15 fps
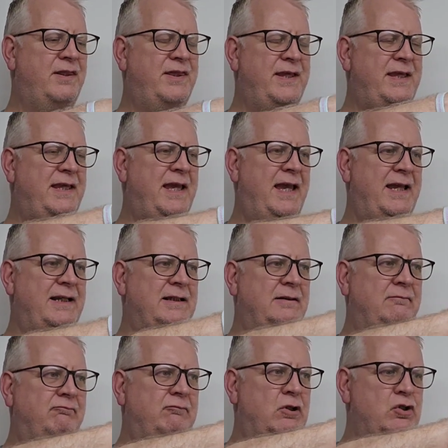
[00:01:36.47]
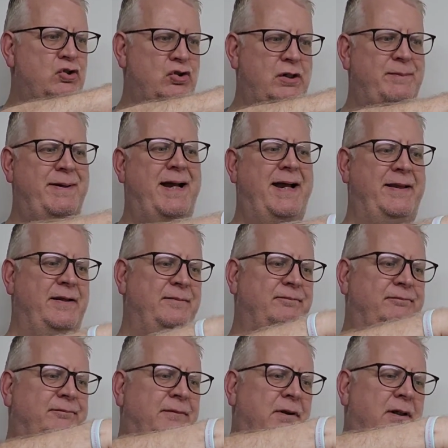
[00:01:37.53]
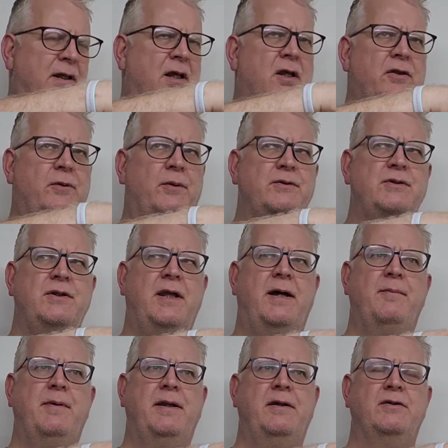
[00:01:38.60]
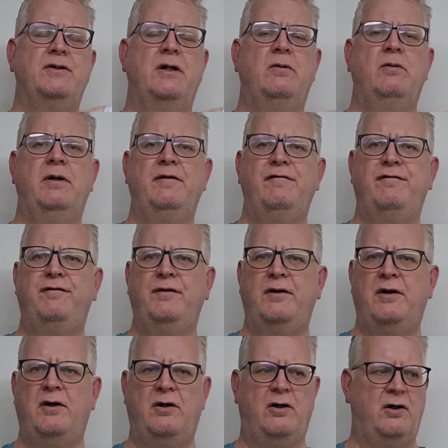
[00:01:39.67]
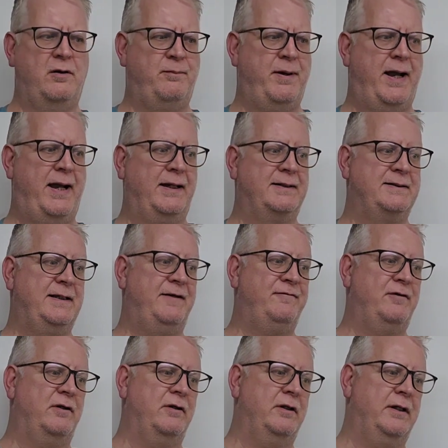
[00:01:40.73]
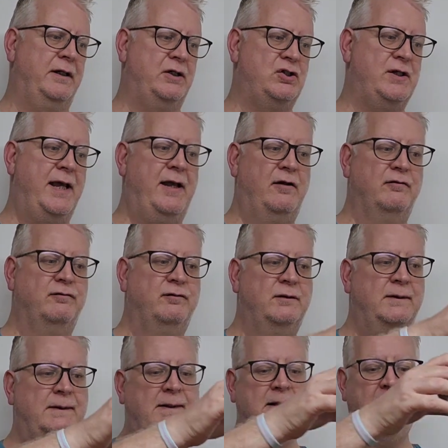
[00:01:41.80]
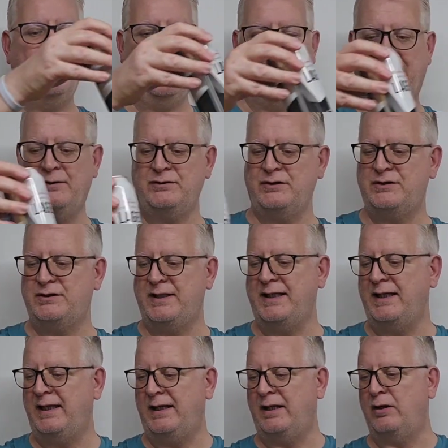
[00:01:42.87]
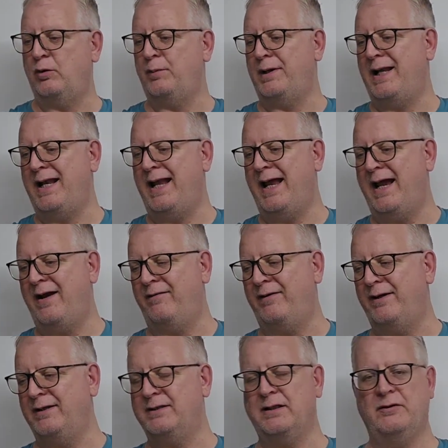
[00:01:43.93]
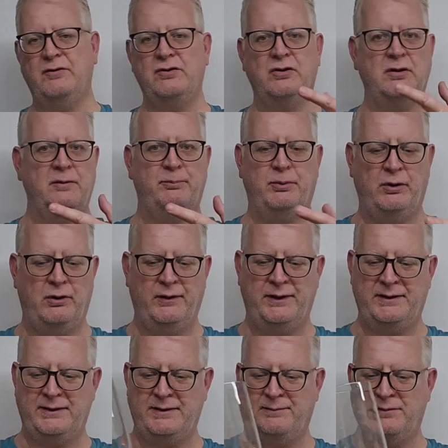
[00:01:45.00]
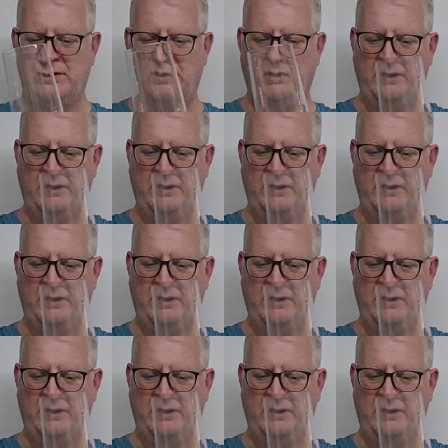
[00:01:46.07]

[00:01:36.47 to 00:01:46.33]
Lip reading: thinking, should I buy them? It wasn't that many, there was only 4 packs left on the shelf. And I was just thinking, umming and ahhing, so I'm just going to pour this as I'm